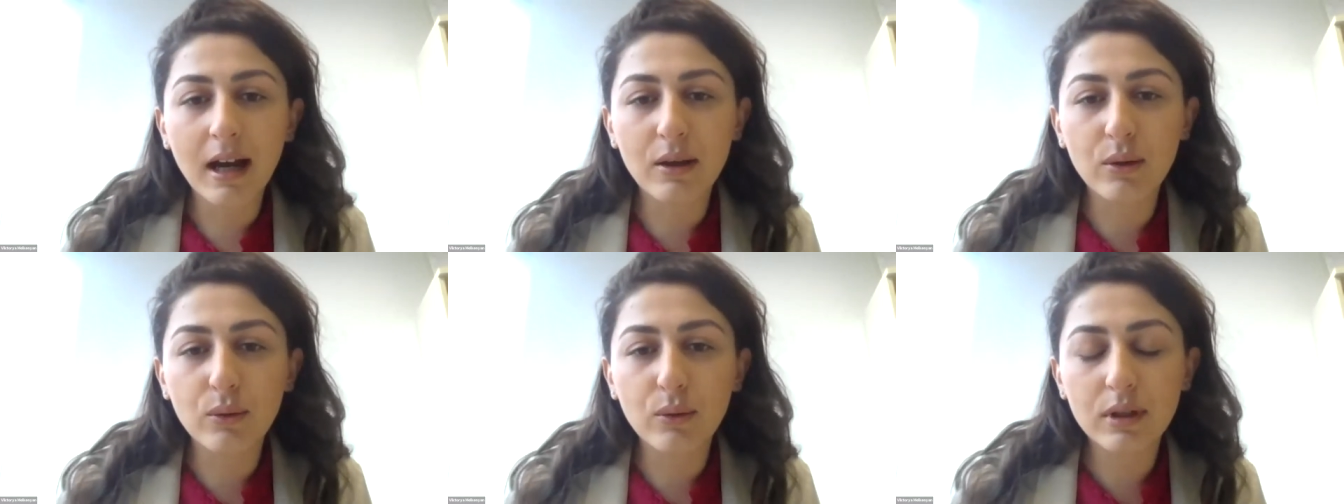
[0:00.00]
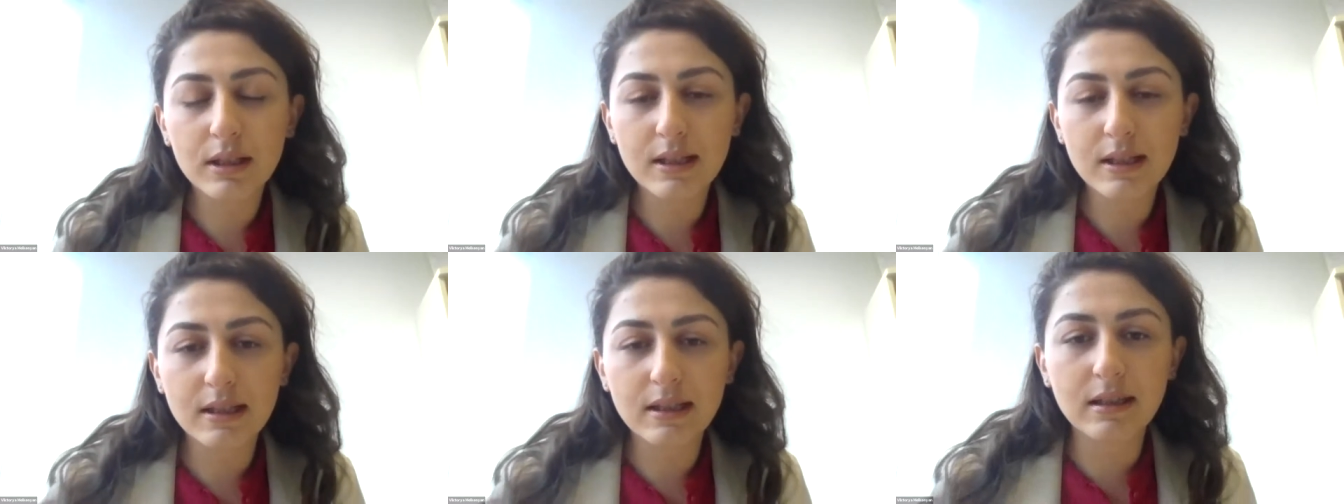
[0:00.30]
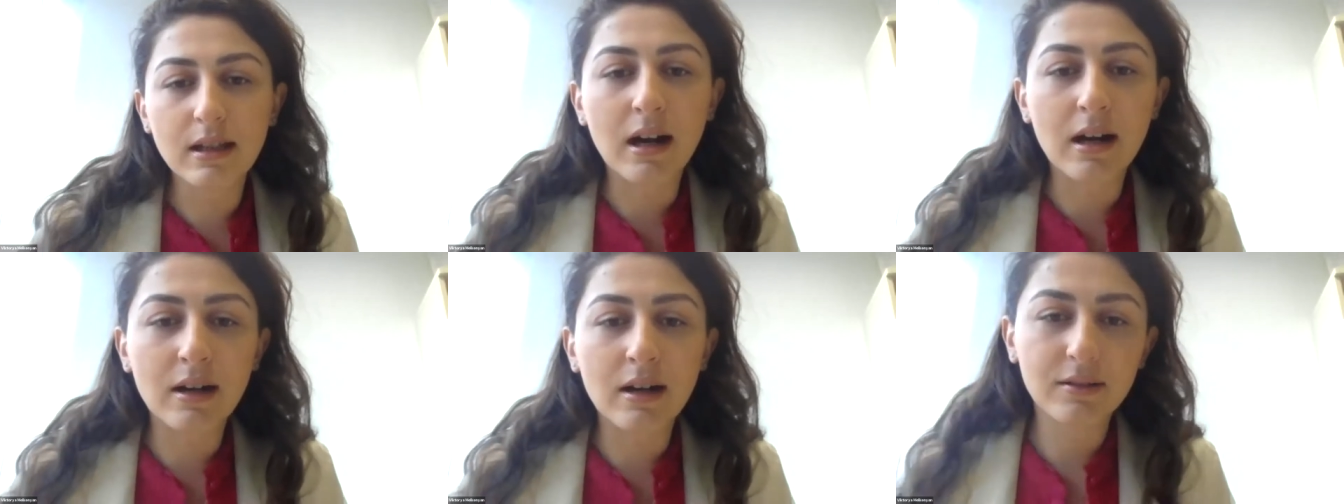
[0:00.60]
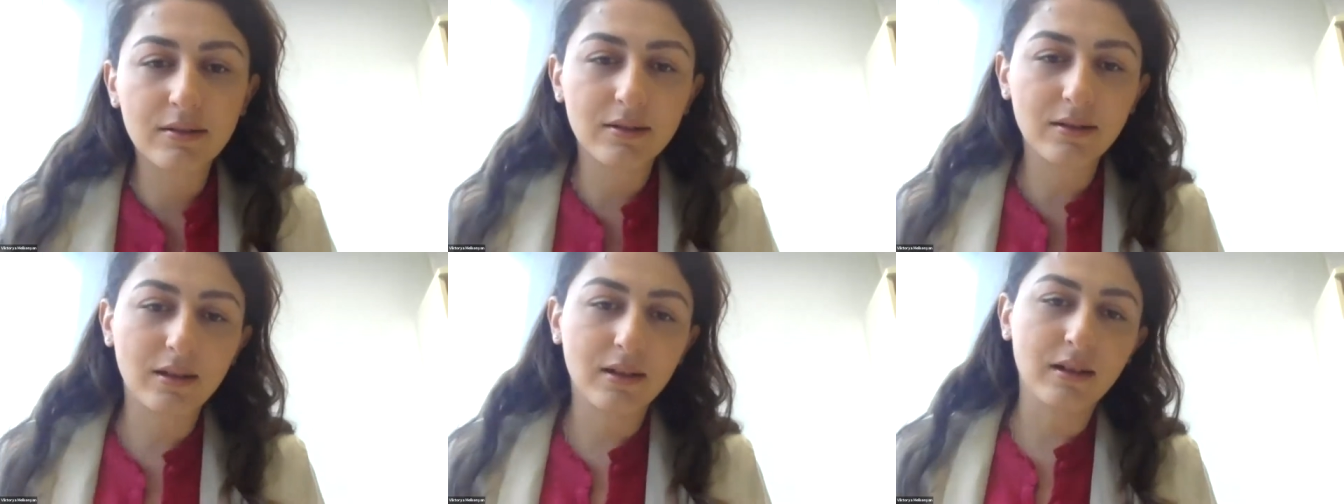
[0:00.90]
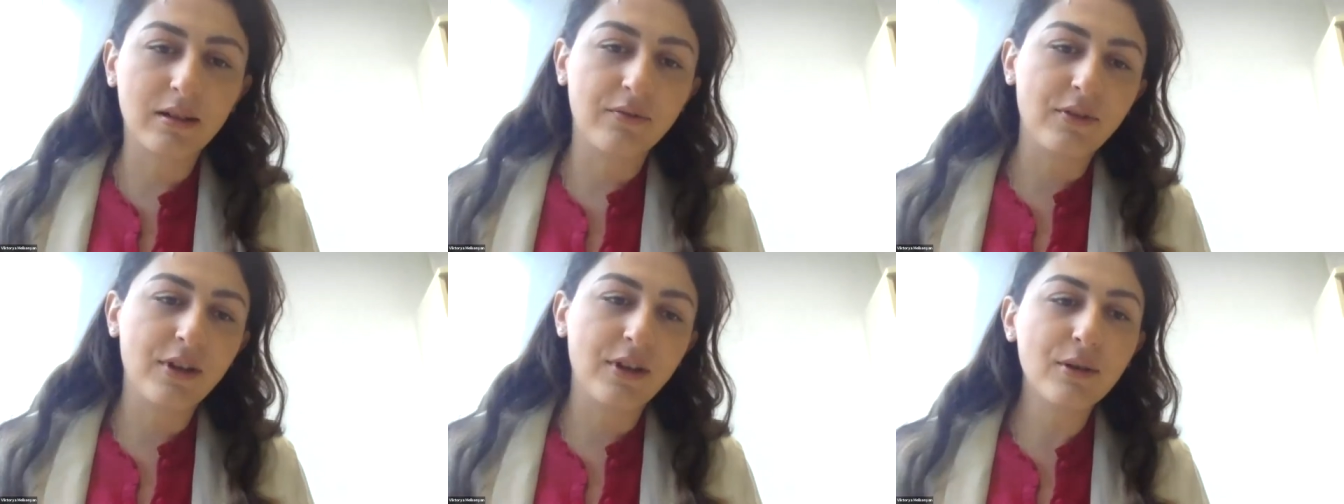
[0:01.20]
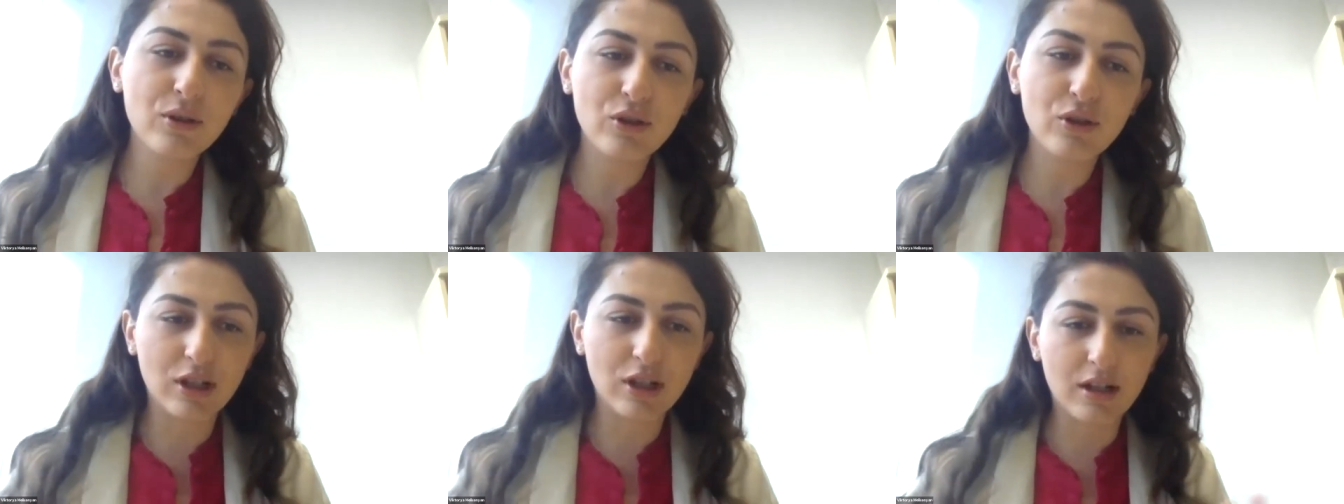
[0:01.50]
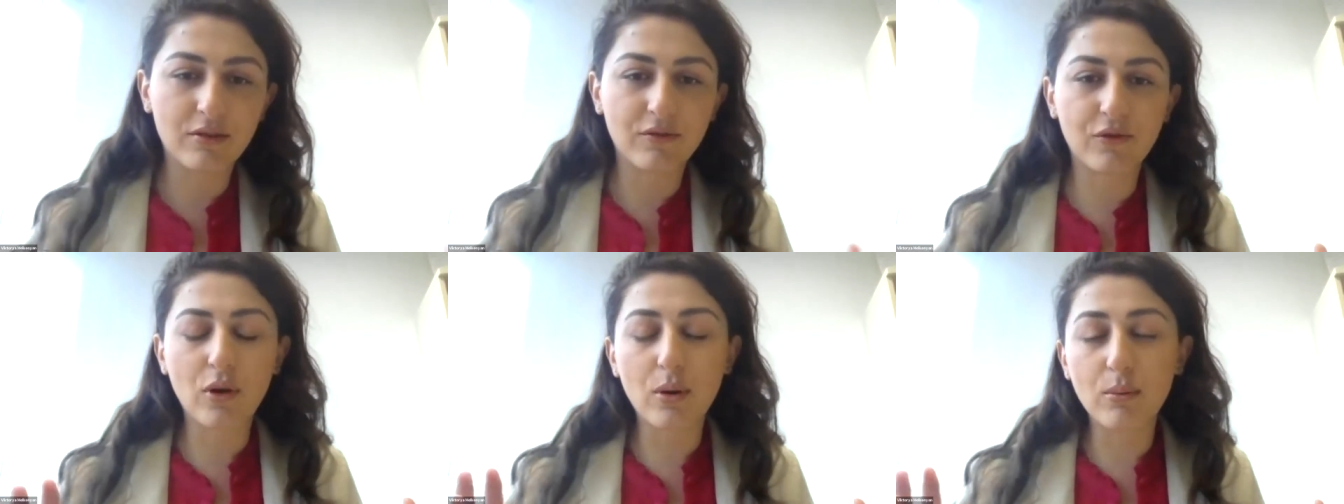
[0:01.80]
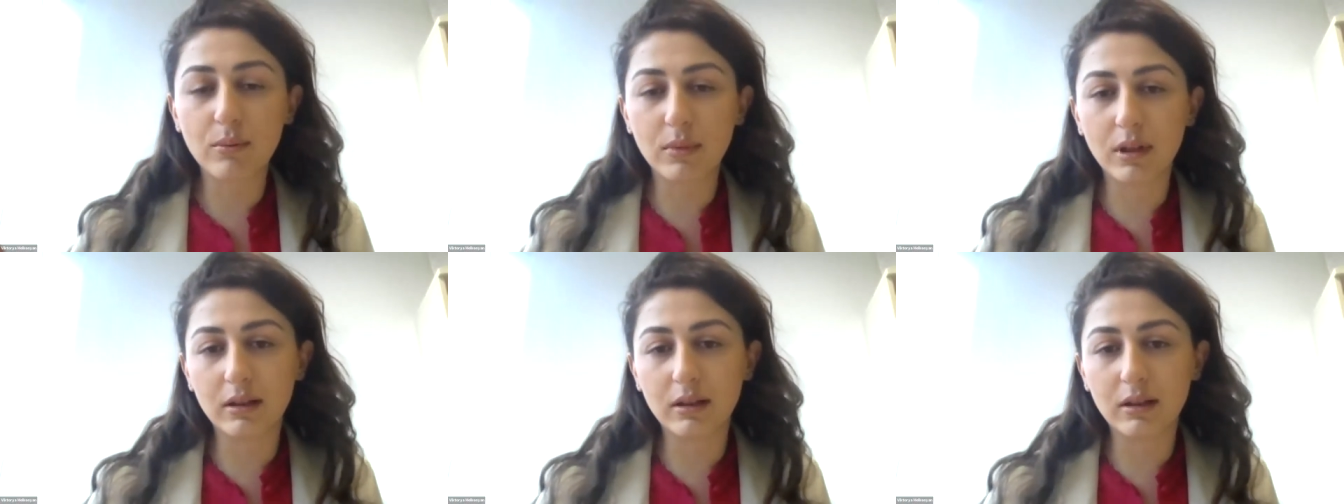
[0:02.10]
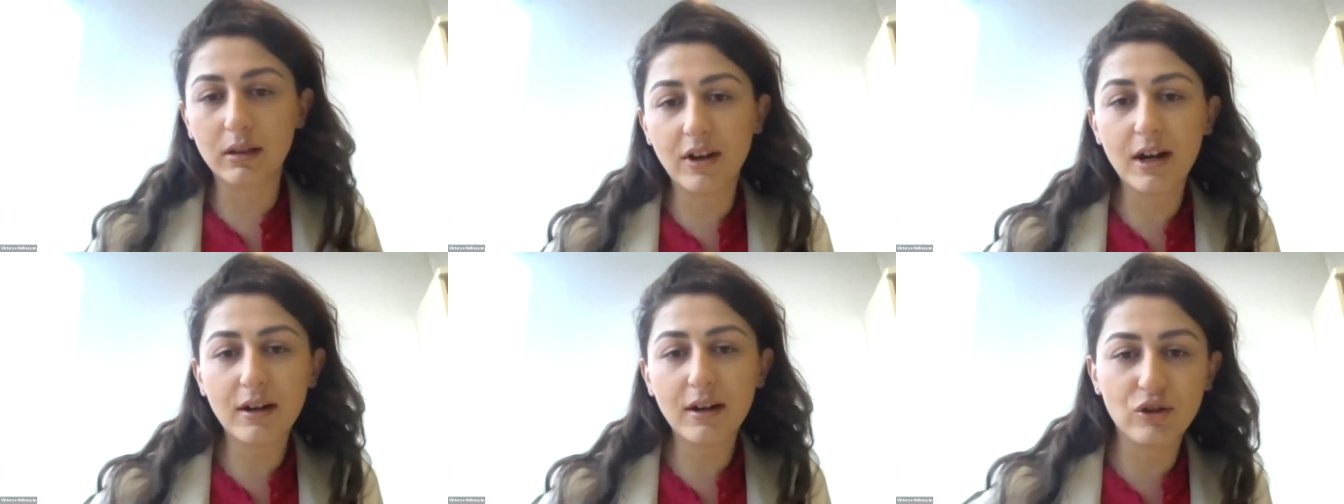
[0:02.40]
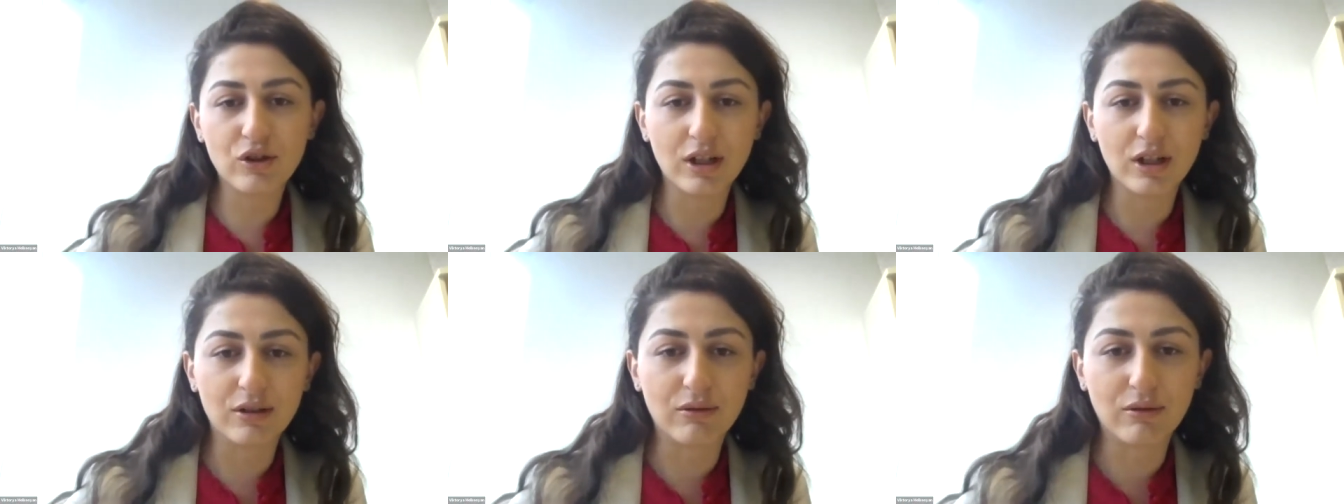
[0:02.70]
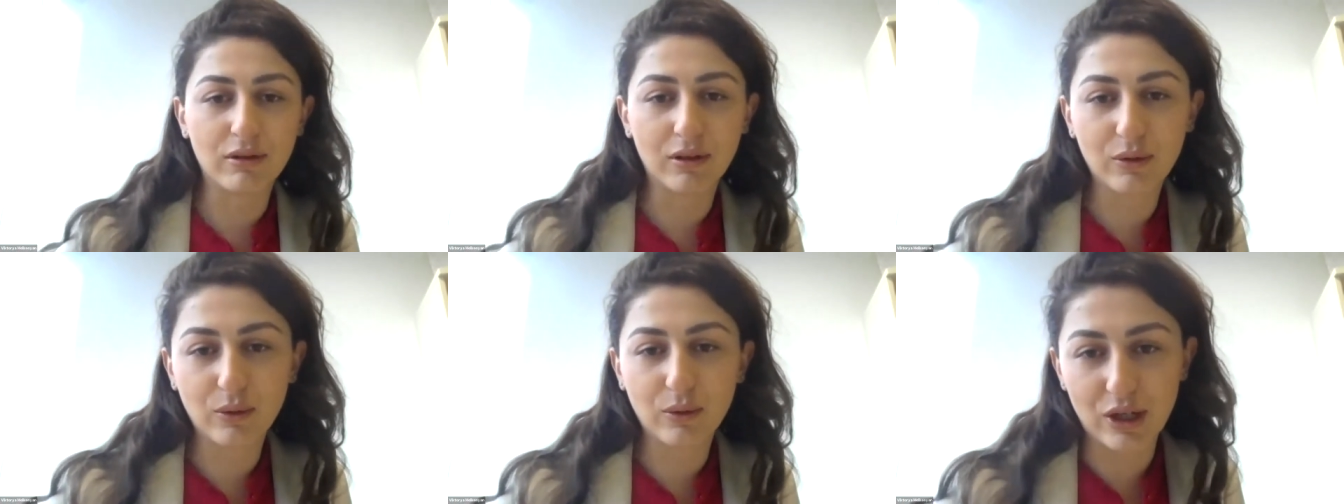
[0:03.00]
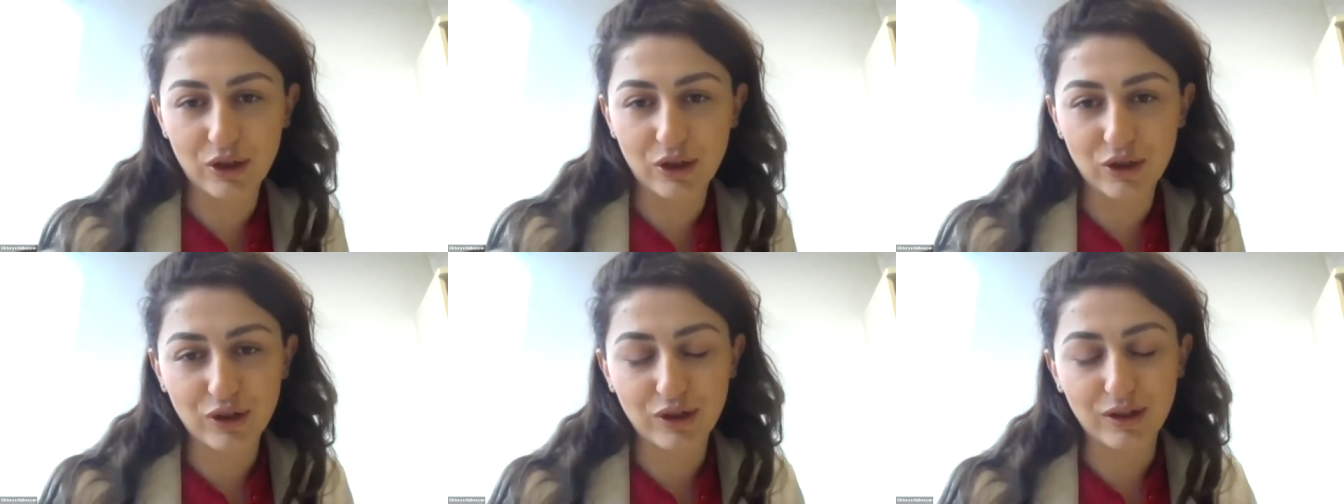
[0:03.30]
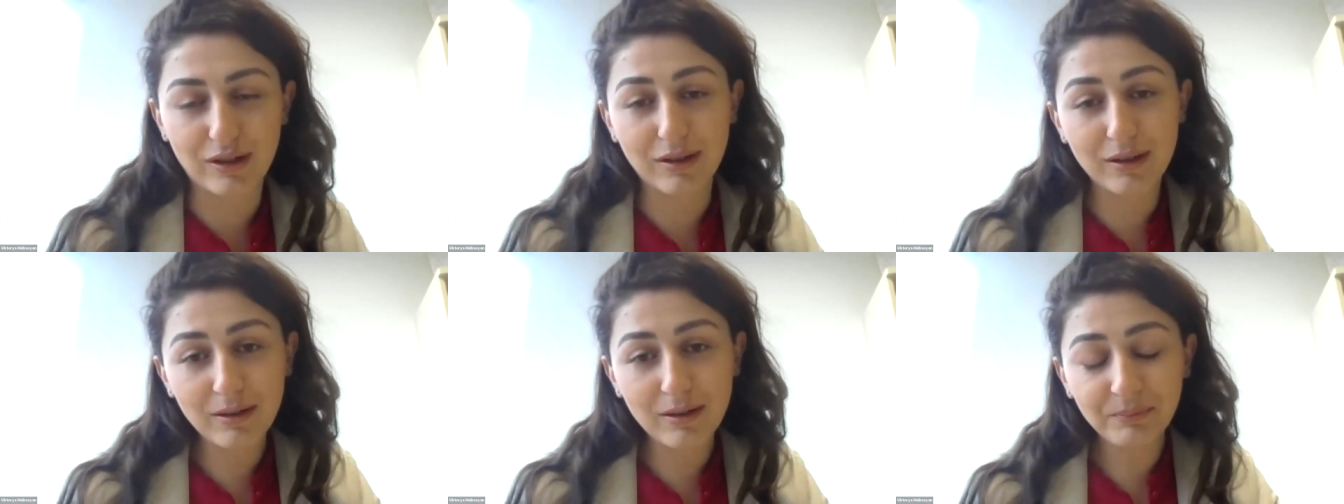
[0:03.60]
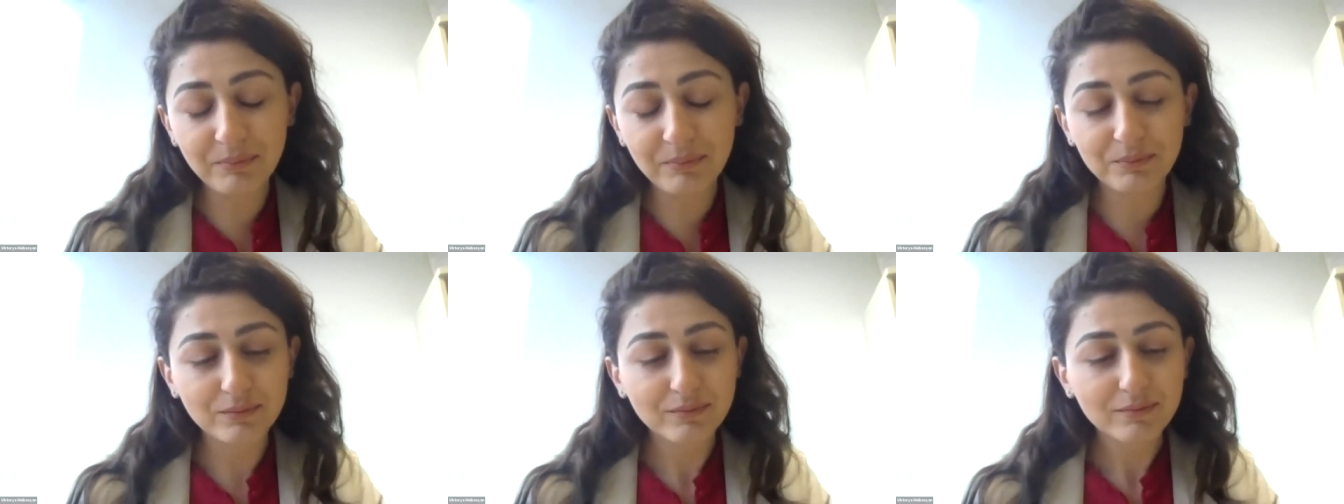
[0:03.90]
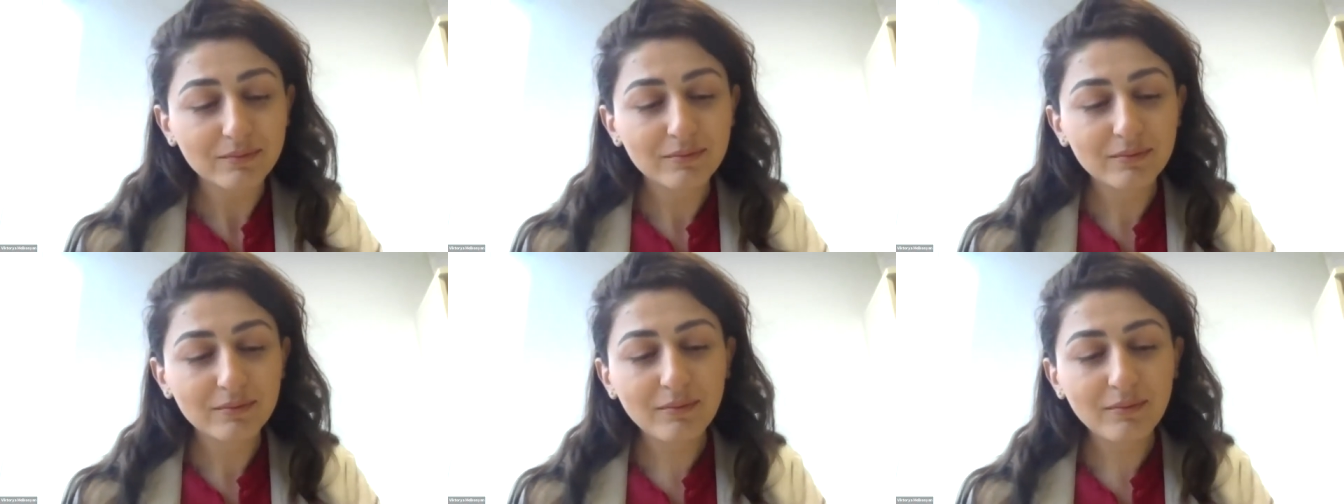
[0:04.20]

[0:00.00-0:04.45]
I will start from the very general question.